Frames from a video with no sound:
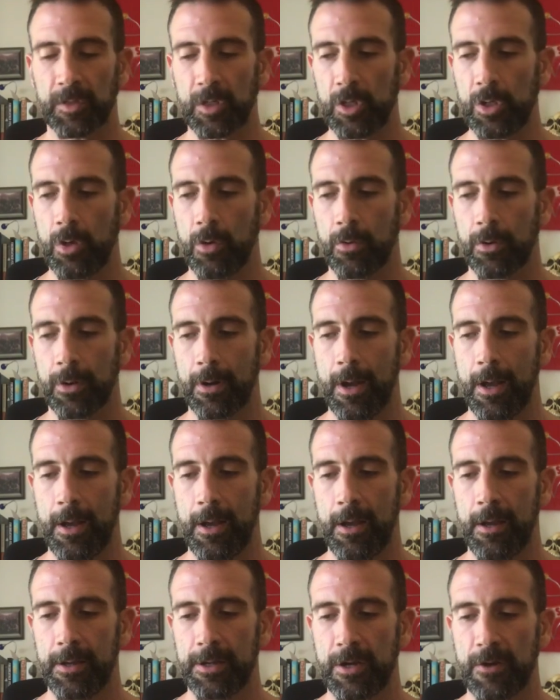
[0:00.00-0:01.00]

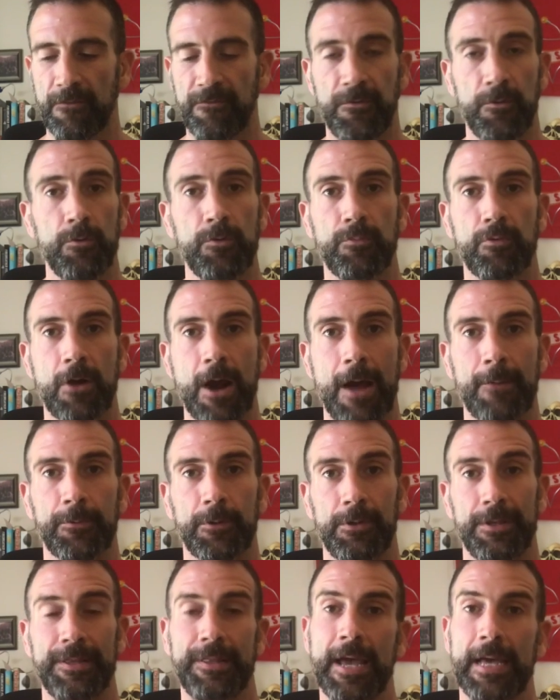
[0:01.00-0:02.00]
your food
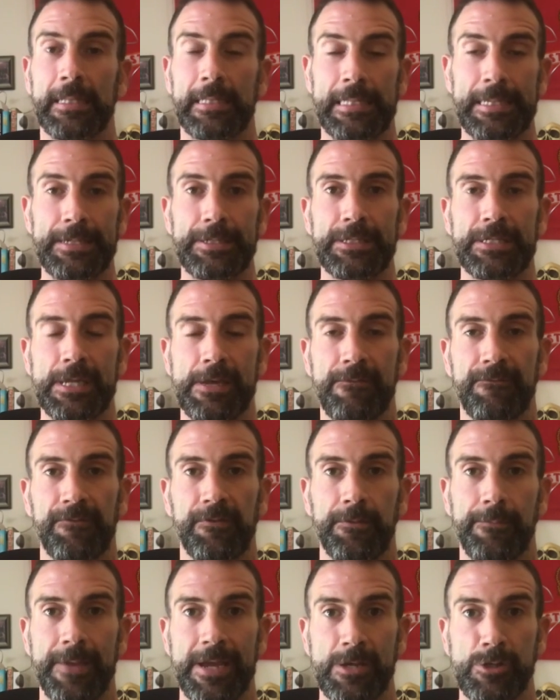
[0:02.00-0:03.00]
properly, that leads to
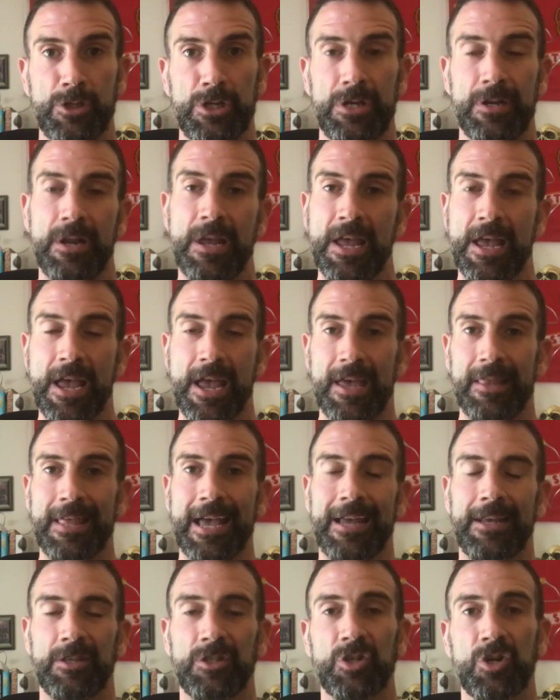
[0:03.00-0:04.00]
inflammation, and
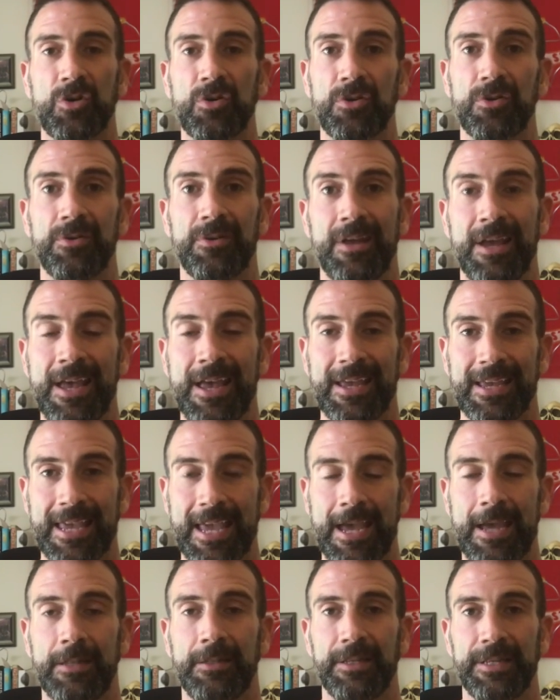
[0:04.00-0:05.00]
that in turn
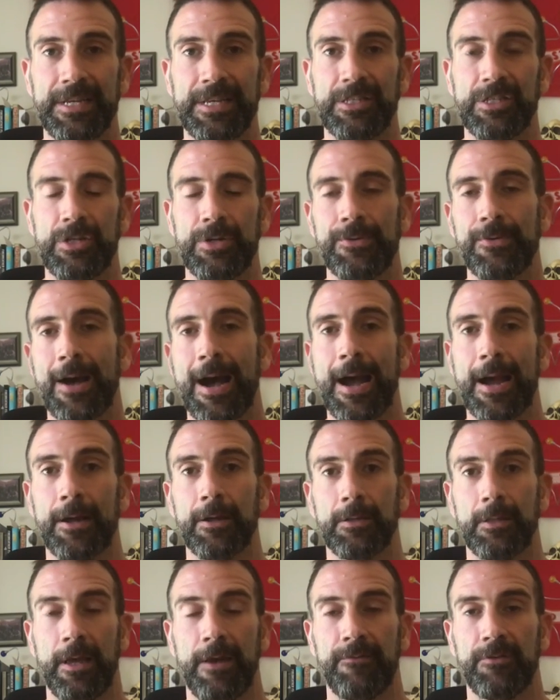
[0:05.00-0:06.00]
can lead to
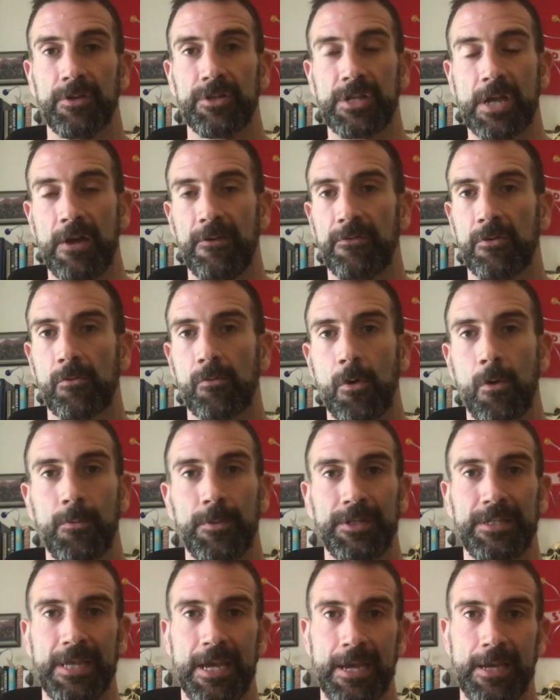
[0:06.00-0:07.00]
higher levels of
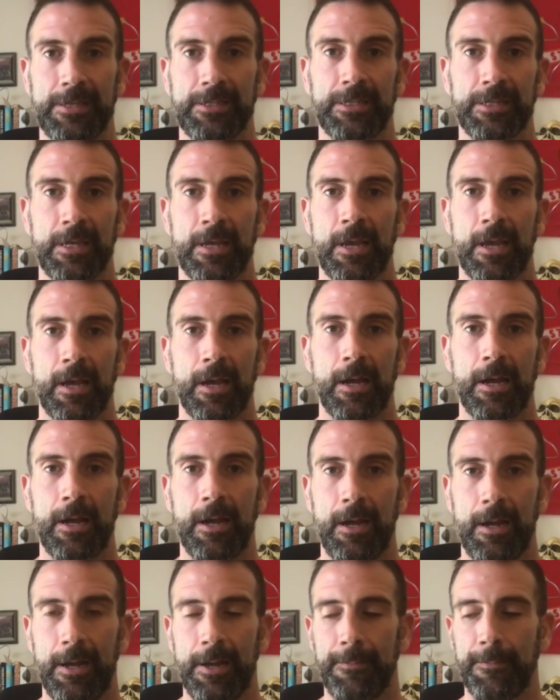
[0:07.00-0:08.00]
aromatase.
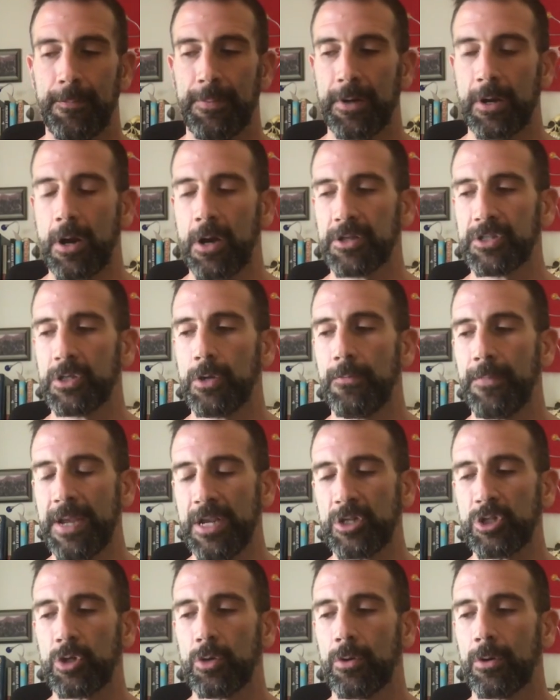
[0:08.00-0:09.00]
But also
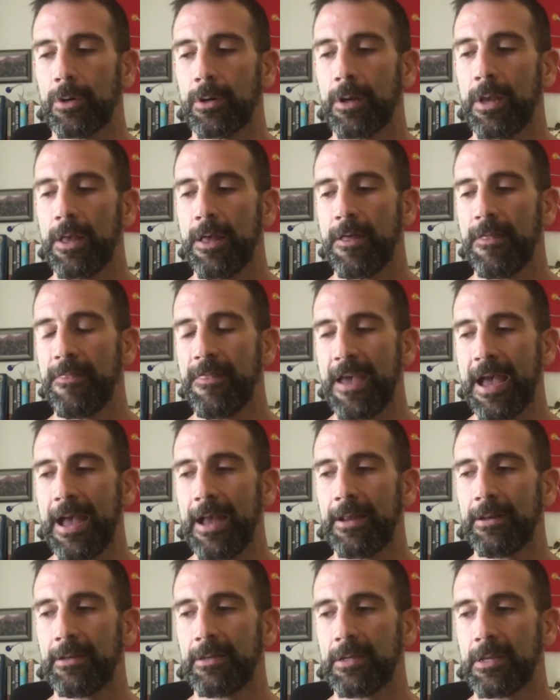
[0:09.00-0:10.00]
make sure
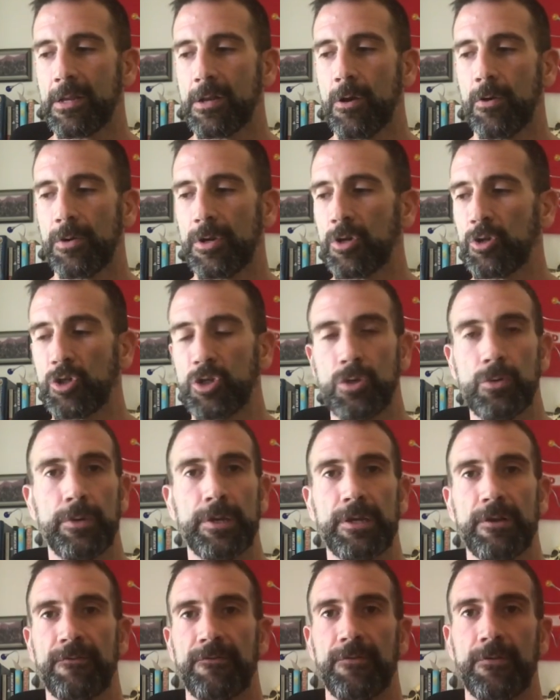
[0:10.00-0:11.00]
that, you know, you're
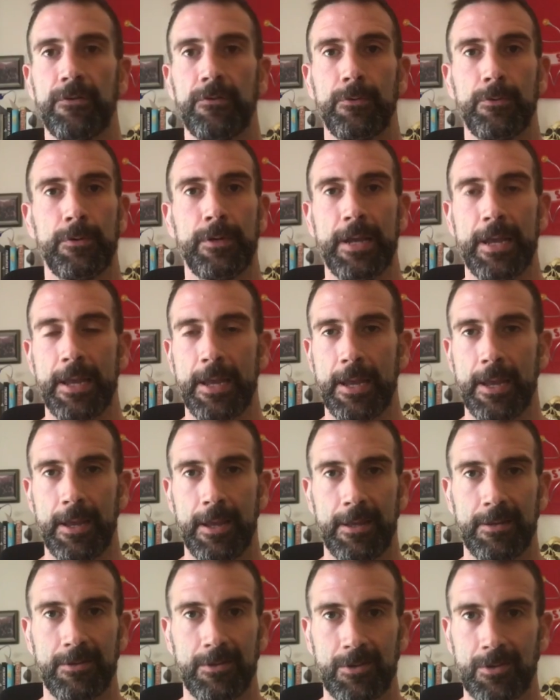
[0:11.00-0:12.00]
chewing your food
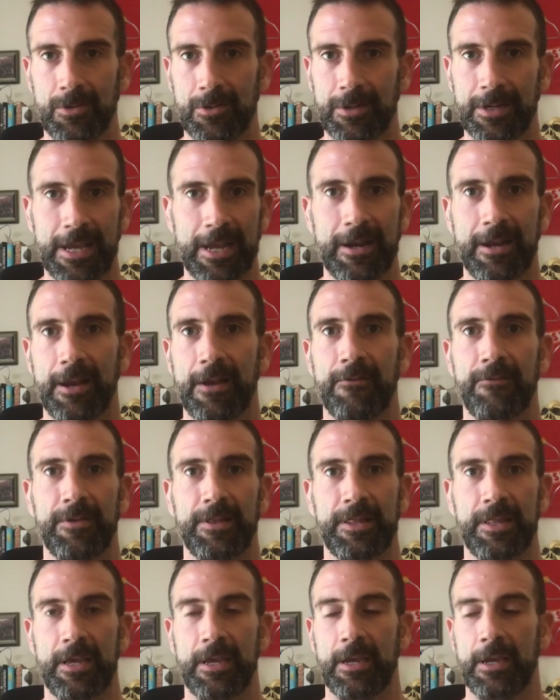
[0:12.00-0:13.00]
and you're getting
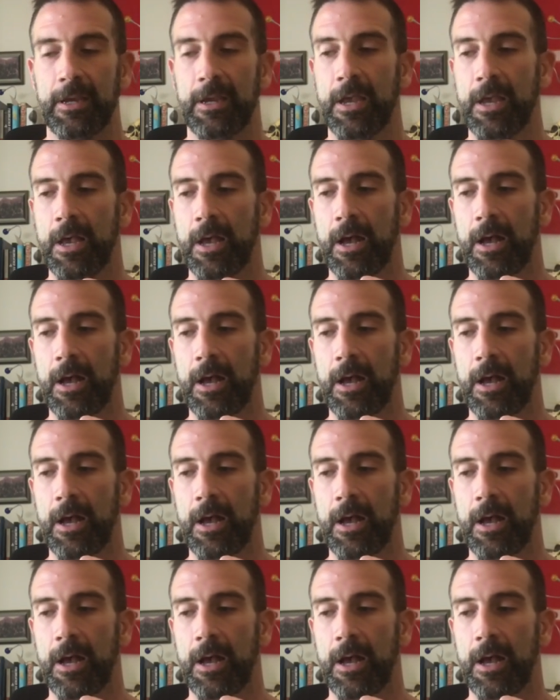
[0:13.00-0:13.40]
everything,